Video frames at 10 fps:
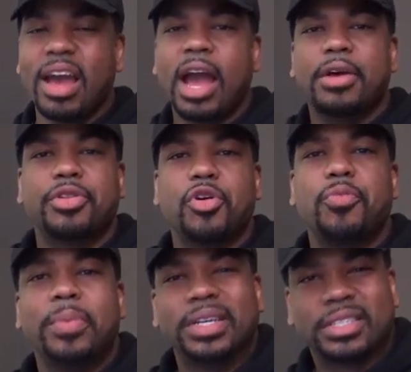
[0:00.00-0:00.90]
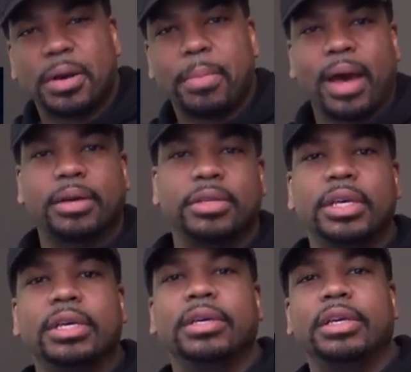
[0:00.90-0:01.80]
I don't know much about
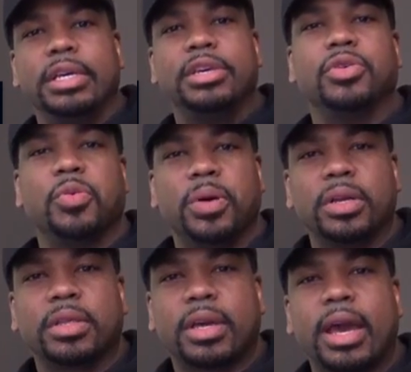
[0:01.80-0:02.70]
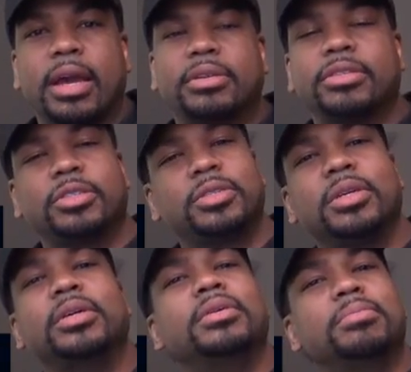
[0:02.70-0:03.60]
either one of the characters,
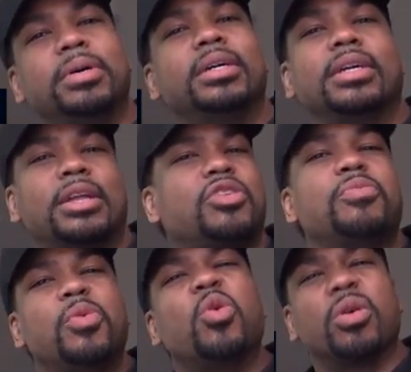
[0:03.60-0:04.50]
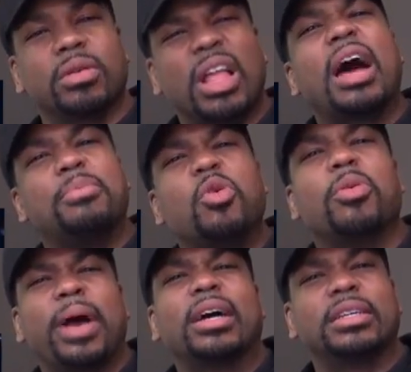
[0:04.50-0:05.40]
but I know more, a lot more
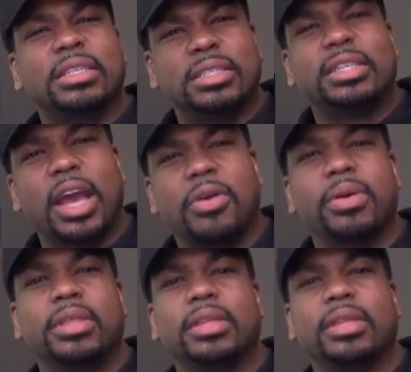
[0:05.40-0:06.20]
about Terry